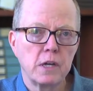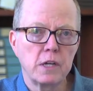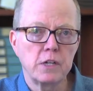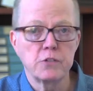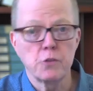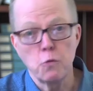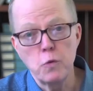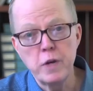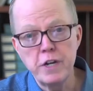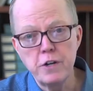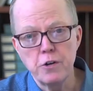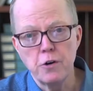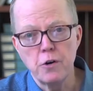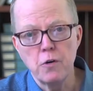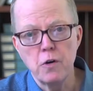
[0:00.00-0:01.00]
is a
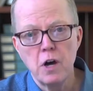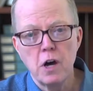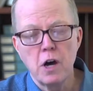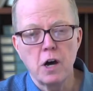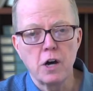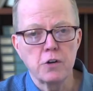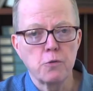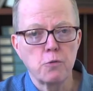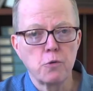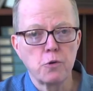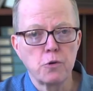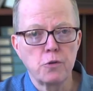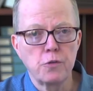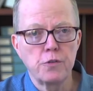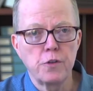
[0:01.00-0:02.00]
window on a
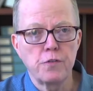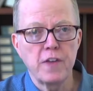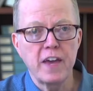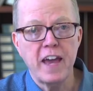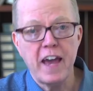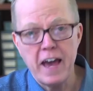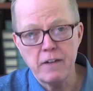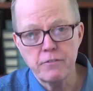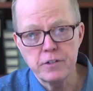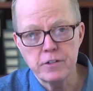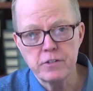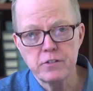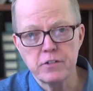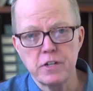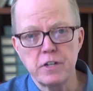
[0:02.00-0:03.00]
world that they haven't
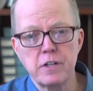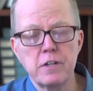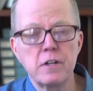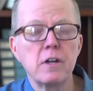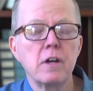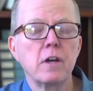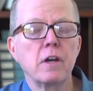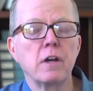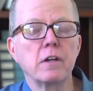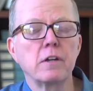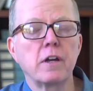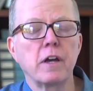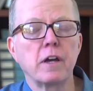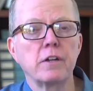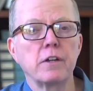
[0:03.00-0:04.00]
seen and
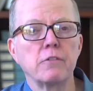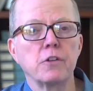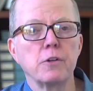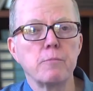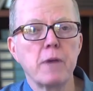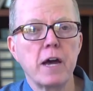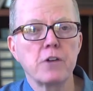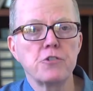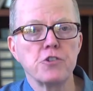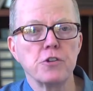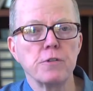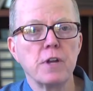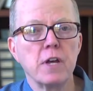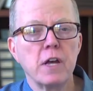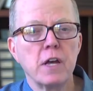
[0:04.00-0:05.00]
can't even
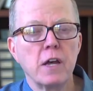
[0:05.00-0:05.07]
imagine.